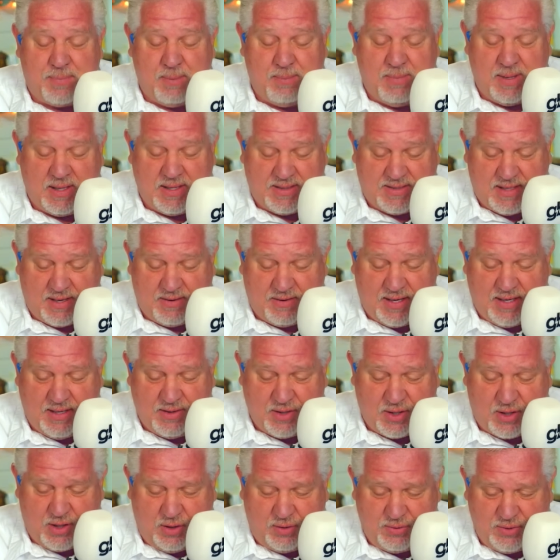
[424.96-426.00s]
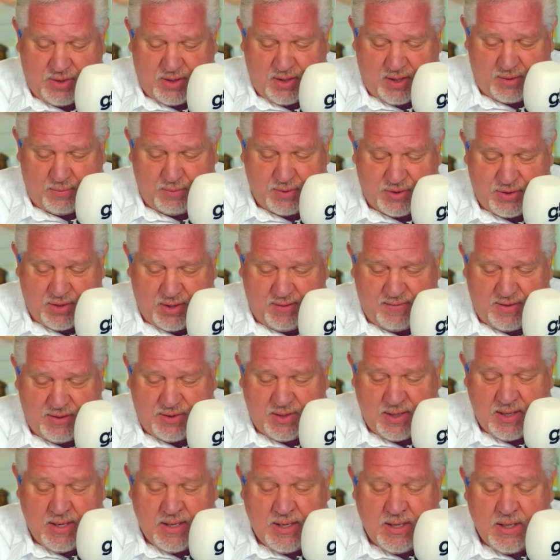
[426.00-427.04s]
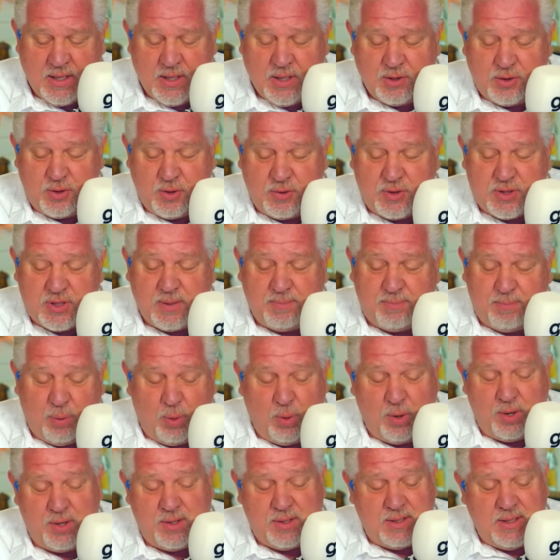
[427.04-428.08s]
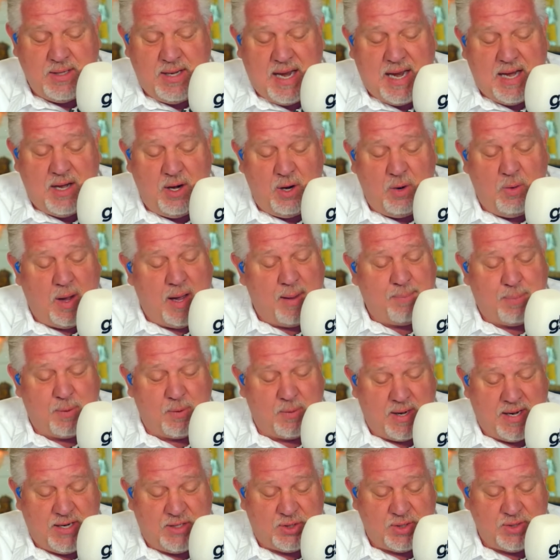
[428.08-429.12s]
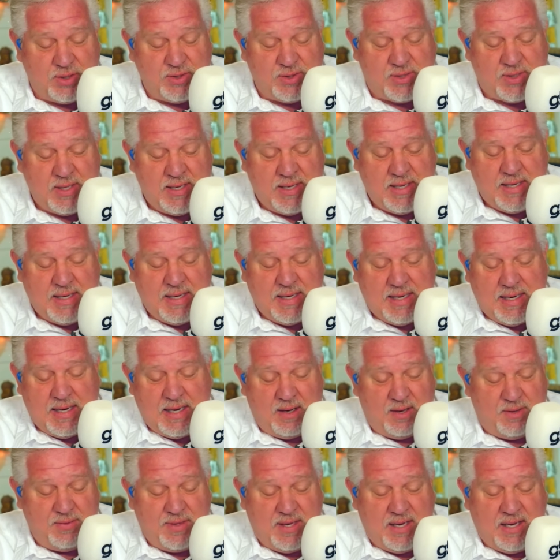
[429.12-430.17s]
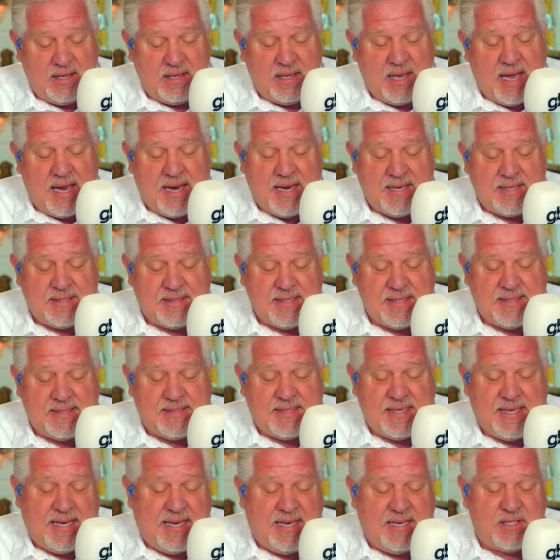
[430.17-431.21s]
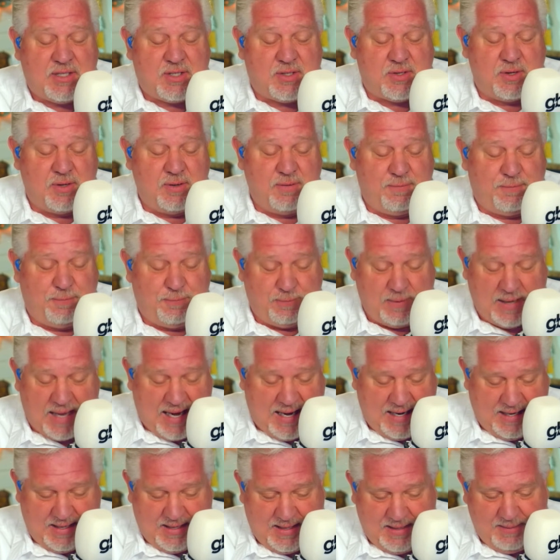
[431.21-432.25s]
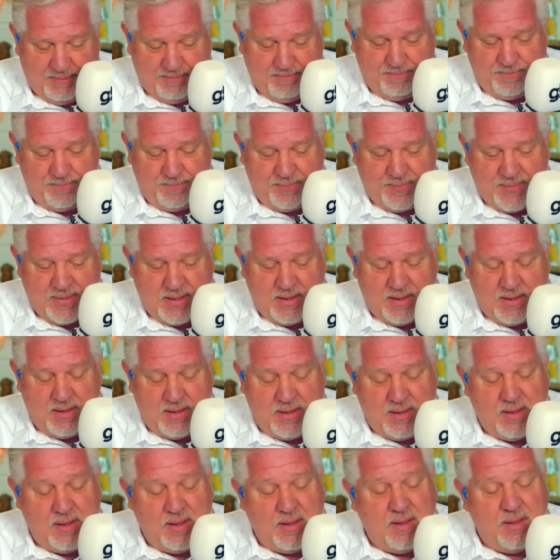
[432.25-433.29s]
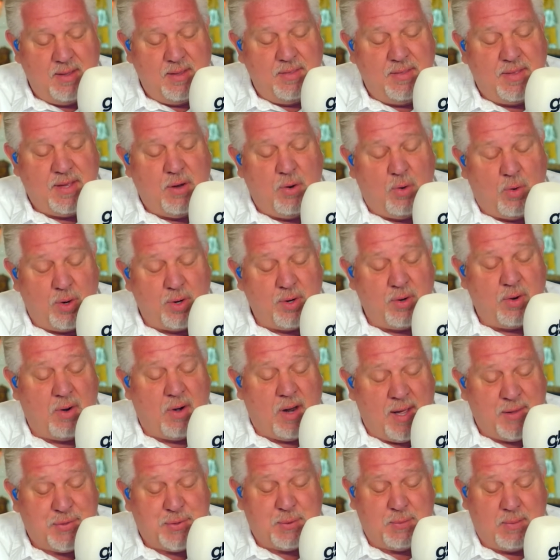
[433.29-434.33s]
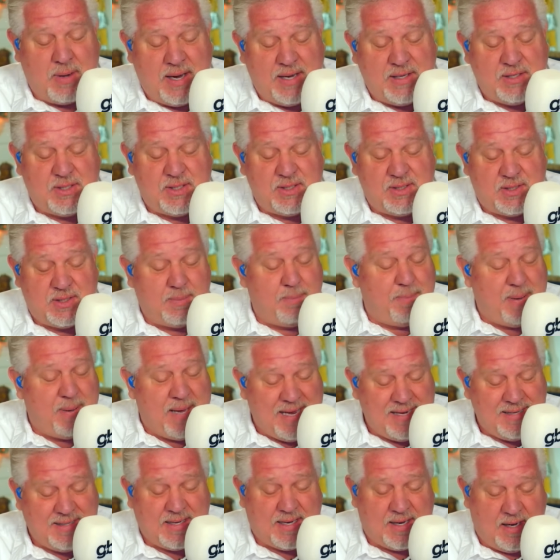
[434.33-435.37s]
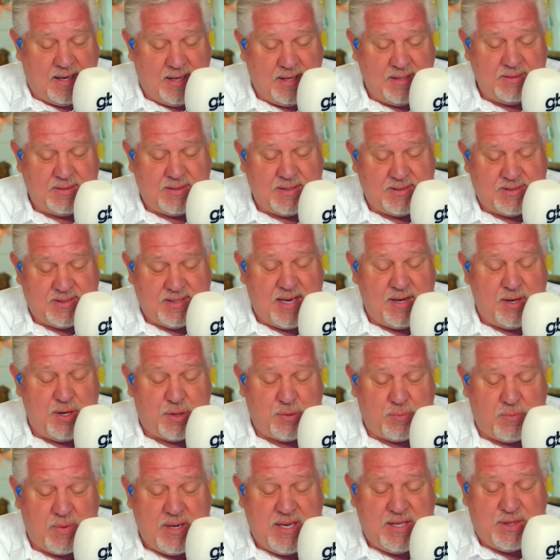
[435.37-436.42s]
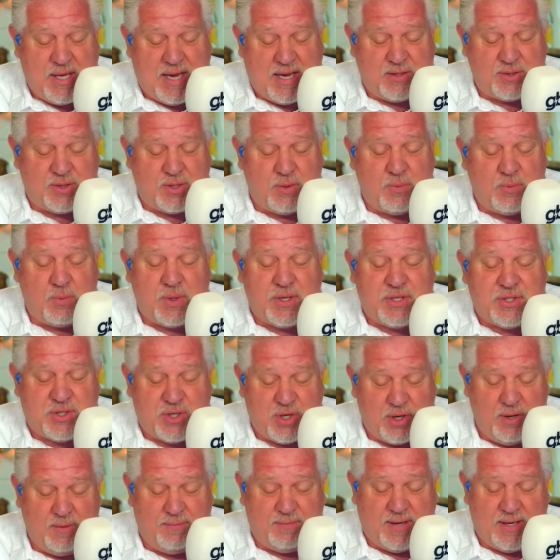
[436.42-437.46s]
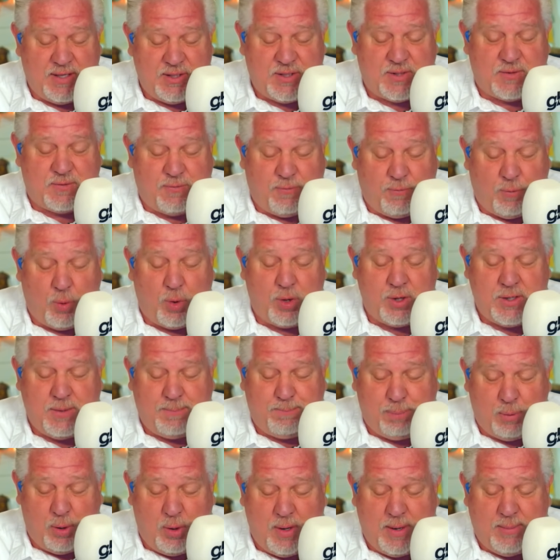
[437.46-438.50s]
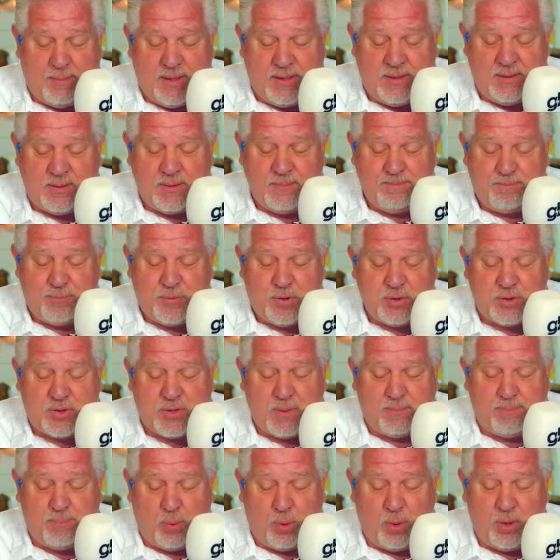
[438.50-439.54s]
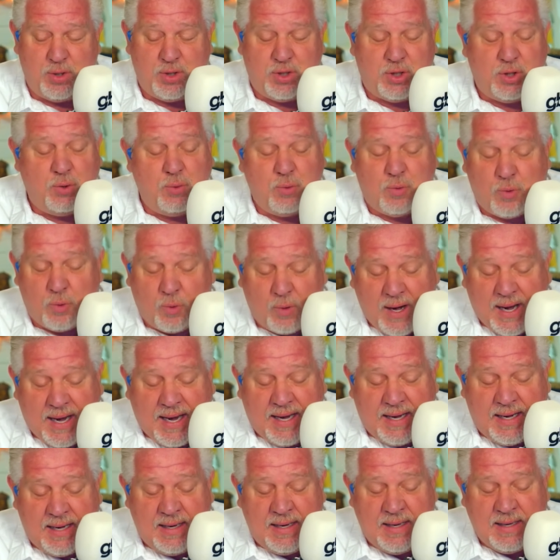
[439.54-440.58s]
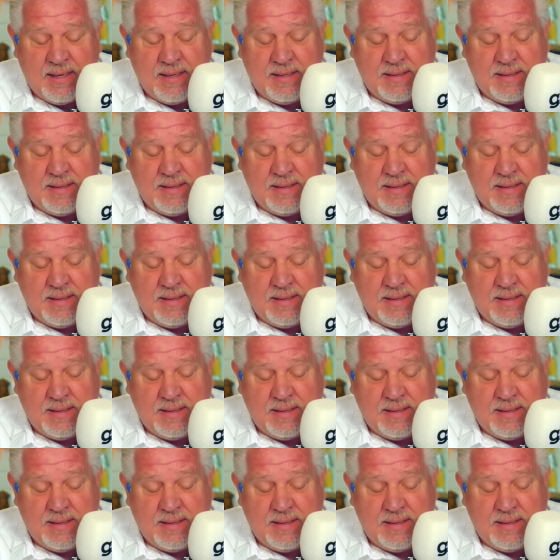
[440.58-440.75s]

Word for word: military and the Coast Guard reservists to support NATO operations on the alliance's eastern flank. The order authorizes the Pentagon to send 3,000 reservists for deployment to support Ukraine